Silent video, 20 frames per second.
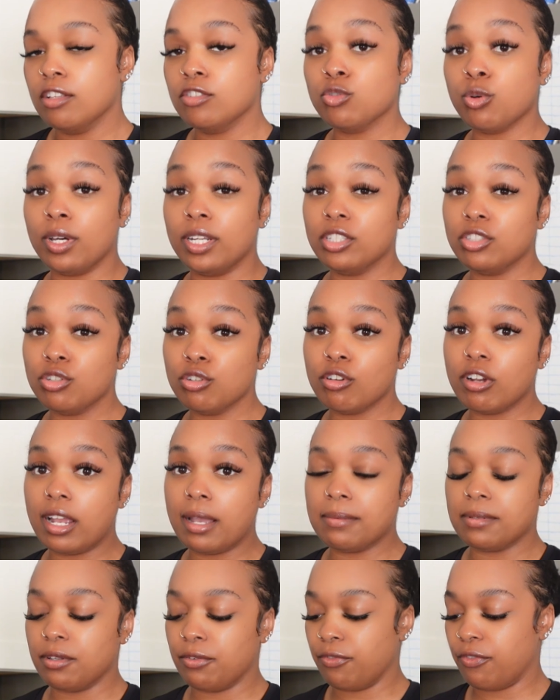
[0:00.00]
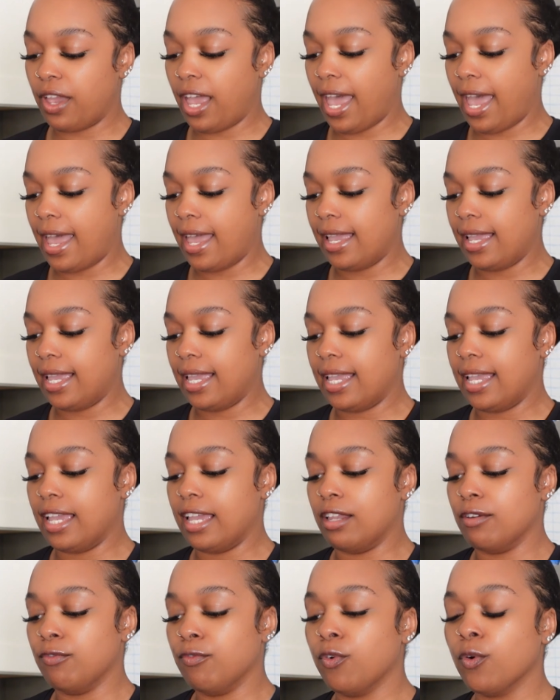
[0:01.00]
twenty-two grams of fat,
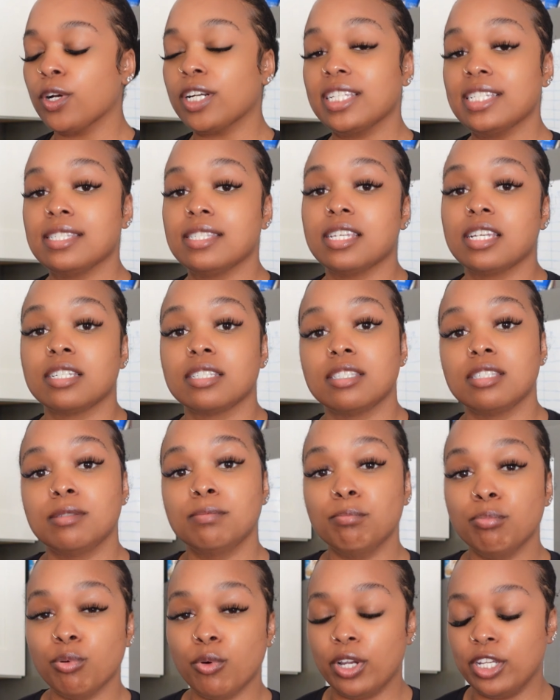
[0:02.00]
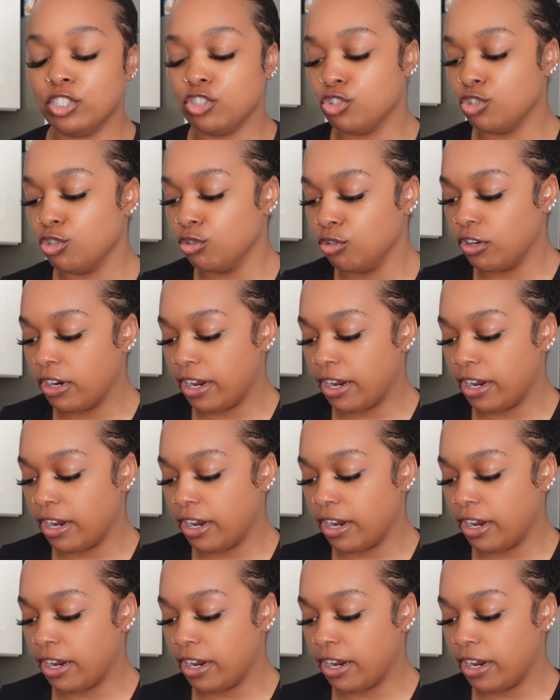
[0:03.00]
and forty-six point two